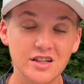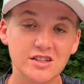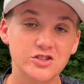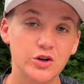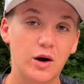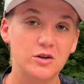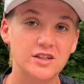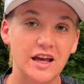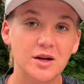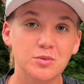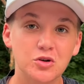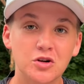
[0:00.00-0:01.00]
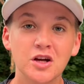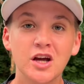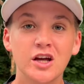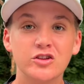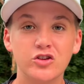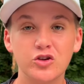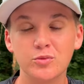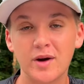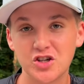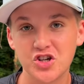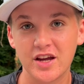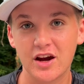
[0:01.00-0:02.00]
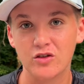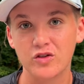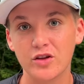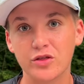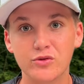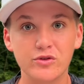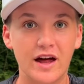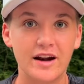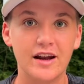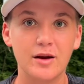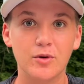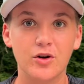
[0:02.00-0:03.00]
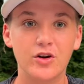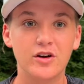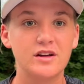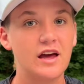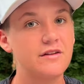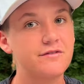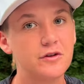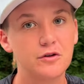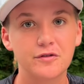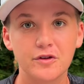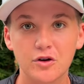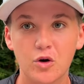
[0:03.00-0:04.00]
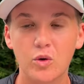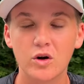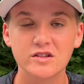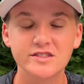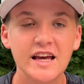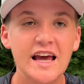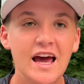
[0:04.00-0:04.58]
And so I was able to do my shakeout run through that neighborhood, get a feel for the course.